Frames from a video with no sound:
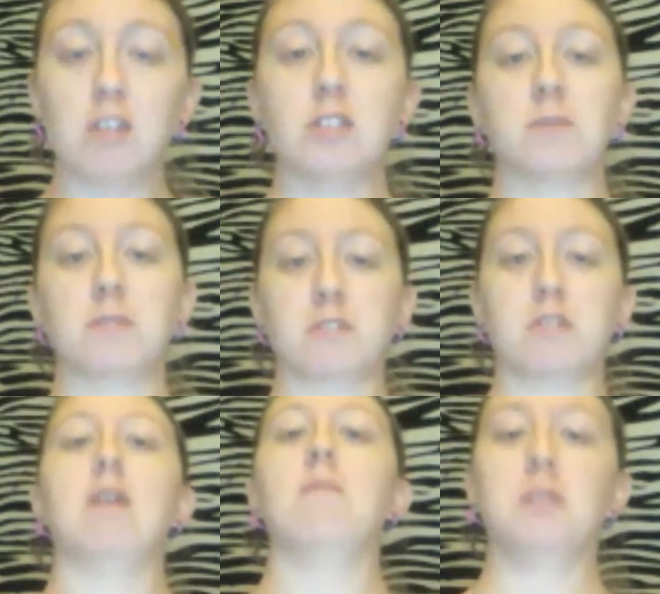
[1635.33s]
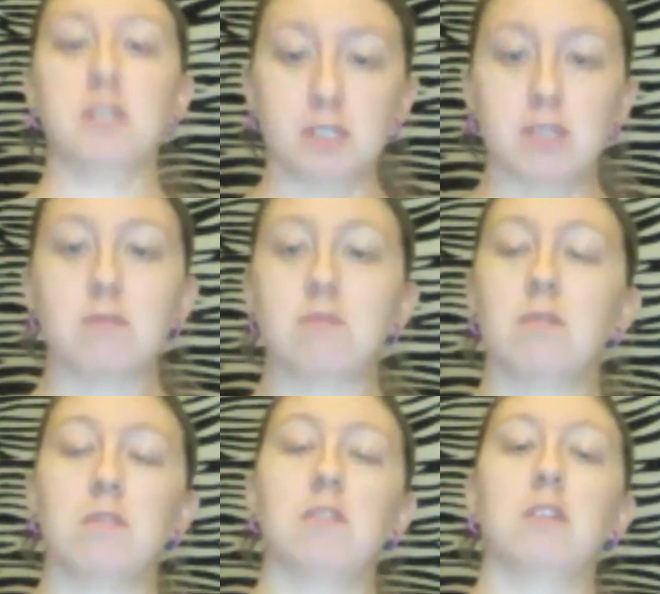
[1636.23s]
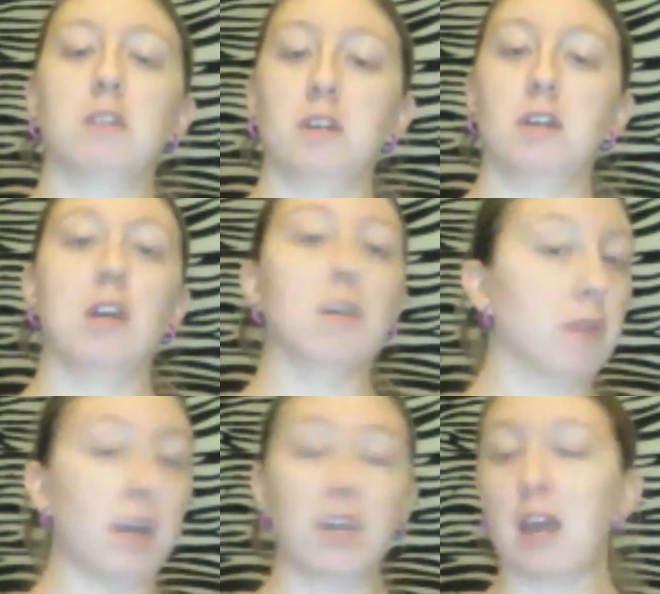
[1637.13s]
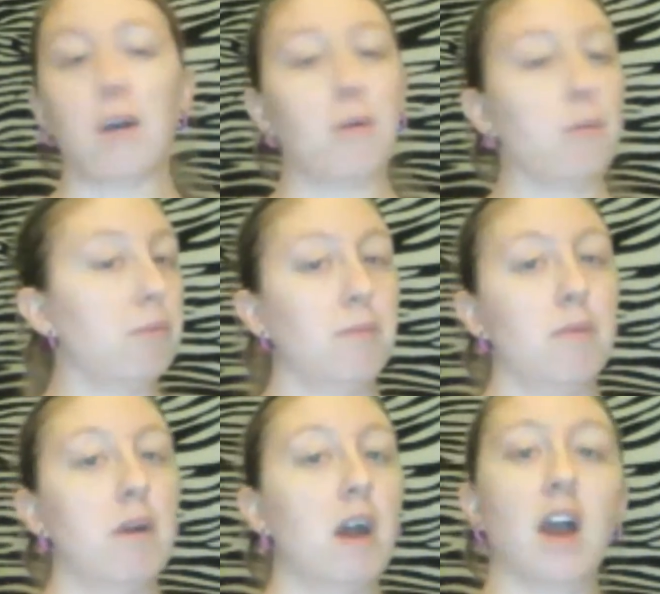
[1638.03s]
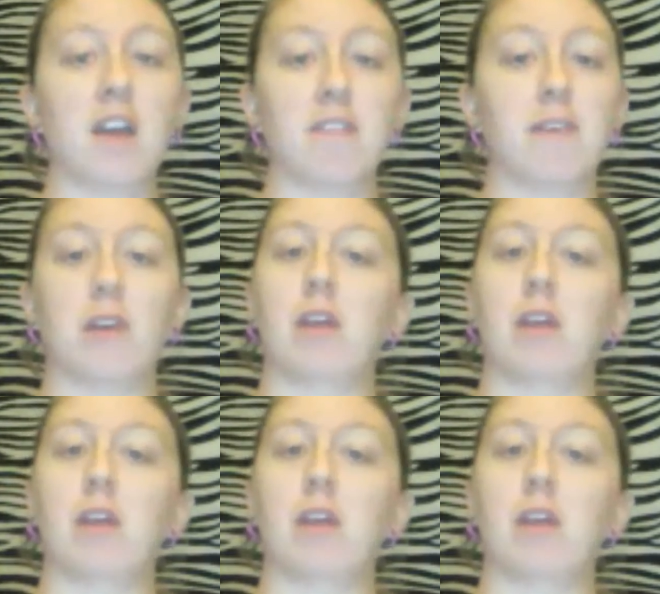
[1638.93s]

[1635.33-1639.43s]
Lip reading: God knows when your time is. And right now, I